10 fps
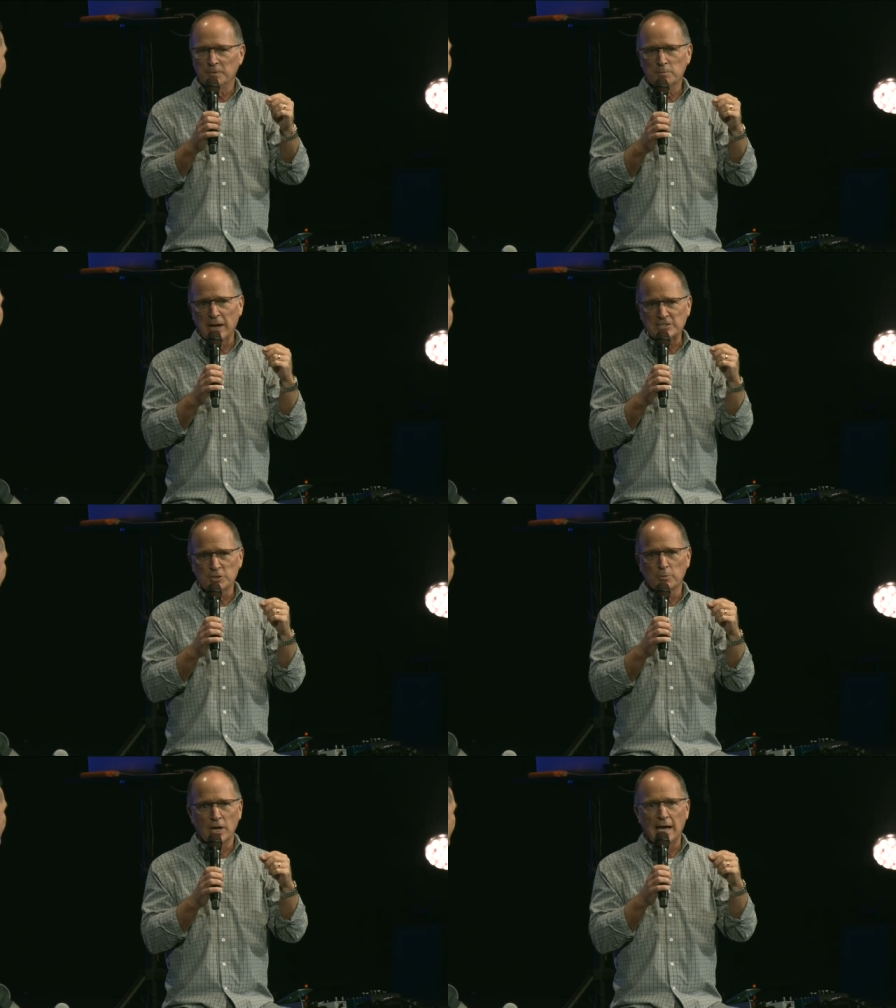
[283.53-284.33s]
pastor
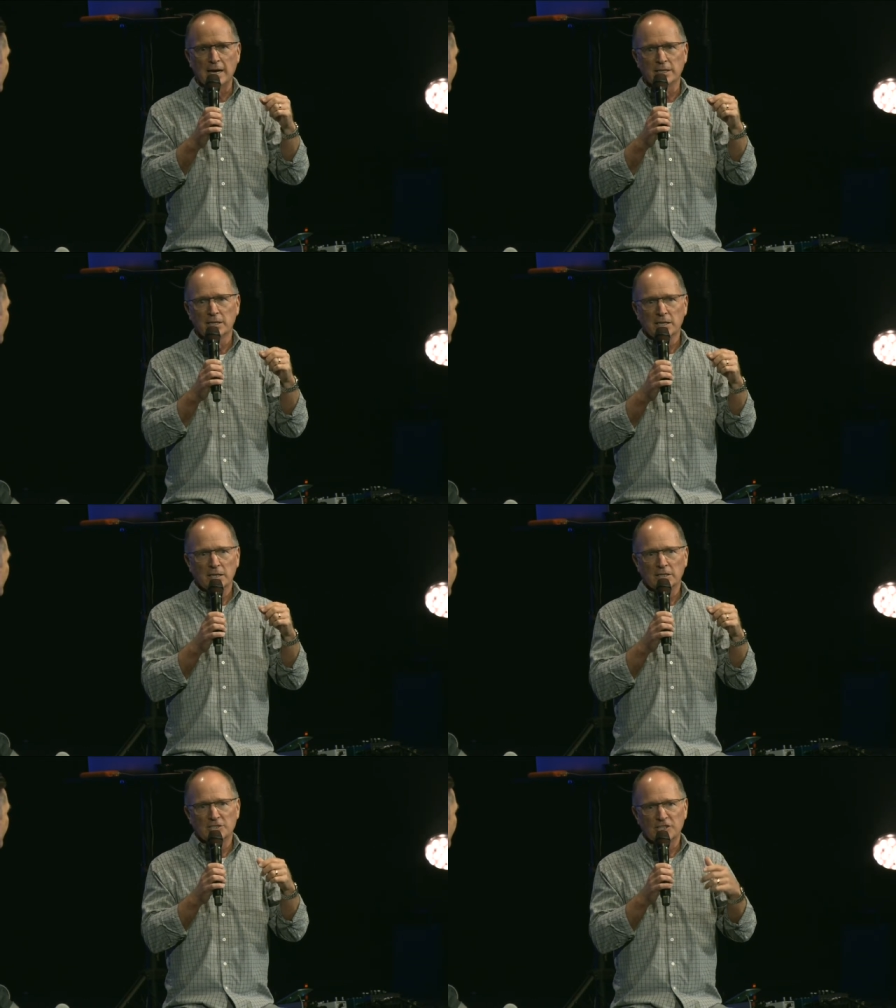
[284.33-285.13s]
Brad
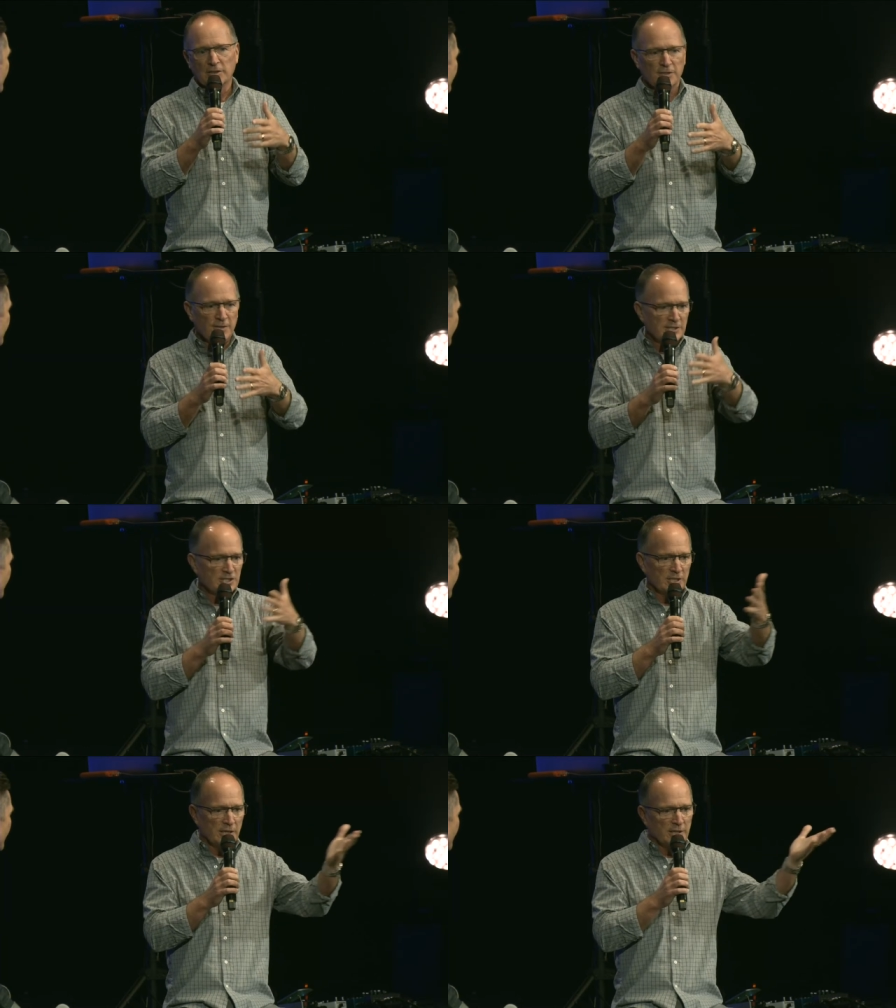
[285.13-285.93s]
is a,
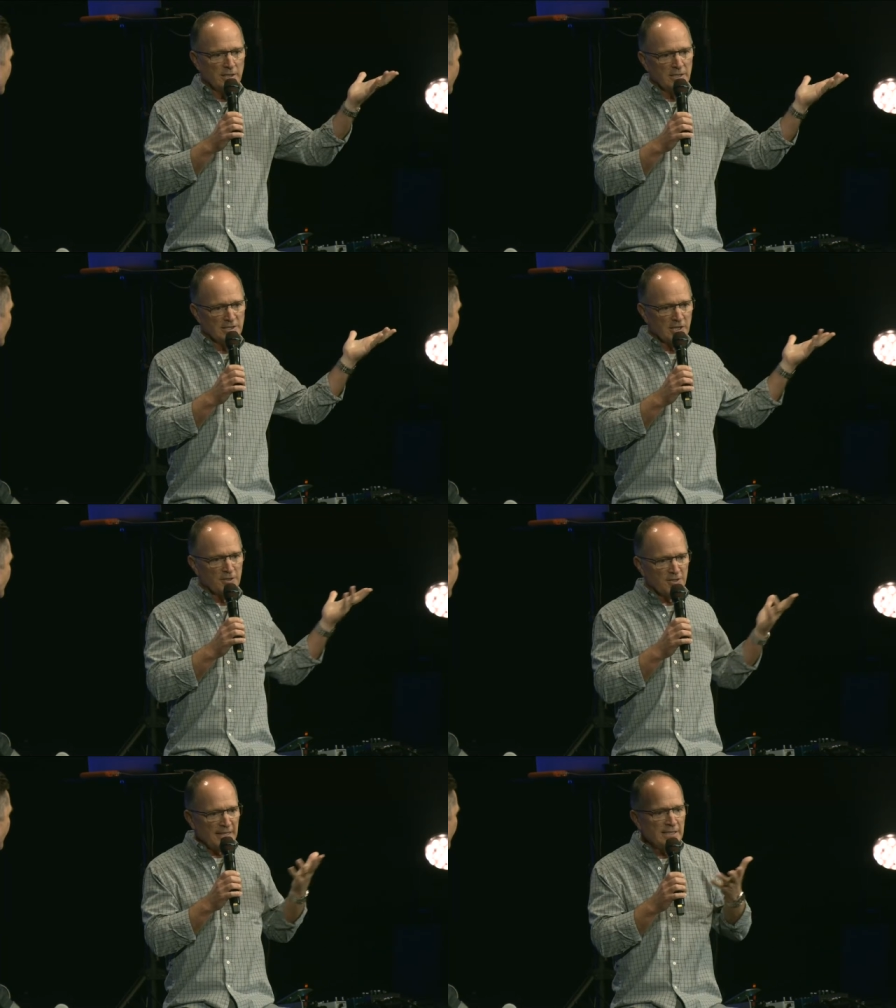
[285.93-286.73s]
it's a it's a
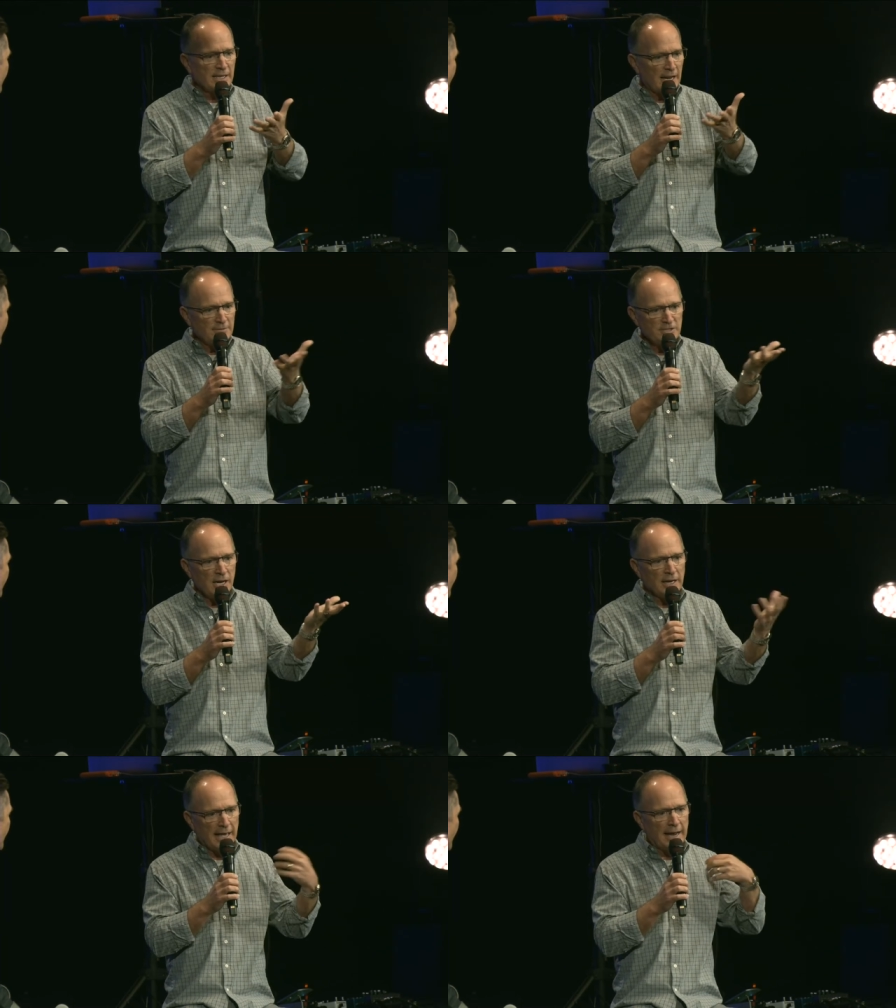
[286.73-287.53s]
thing that I've
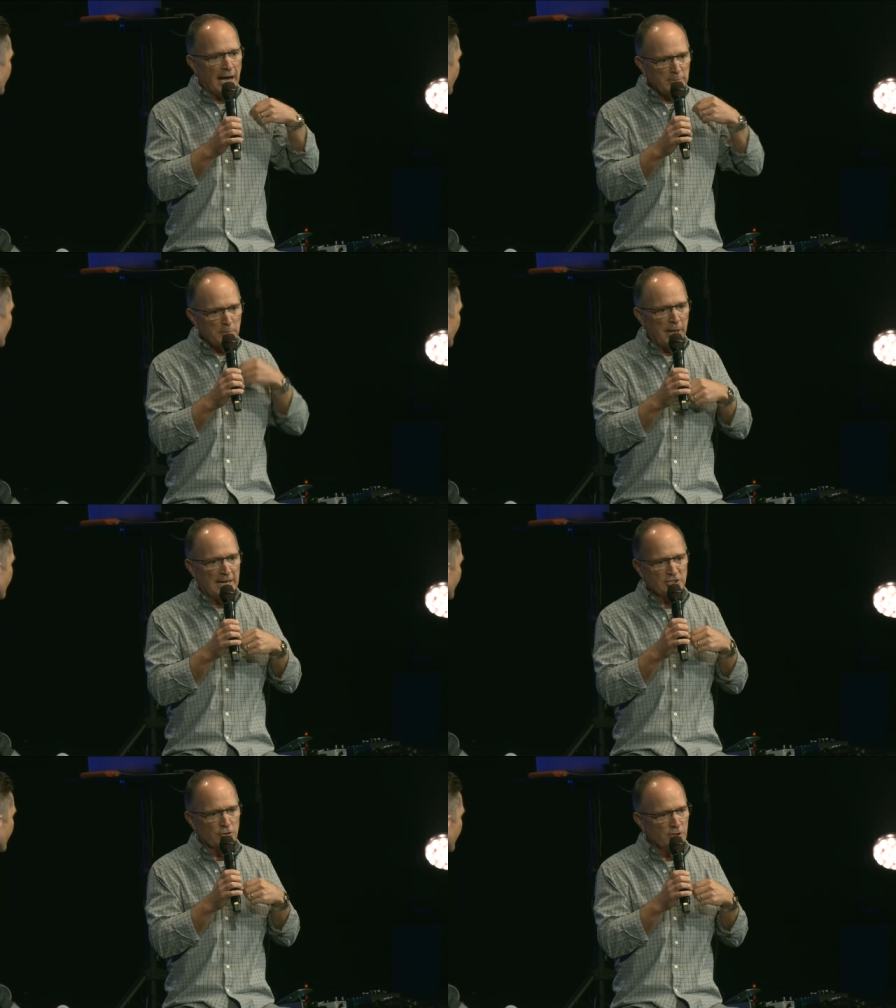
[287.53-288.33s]
done, and I'm a pastor.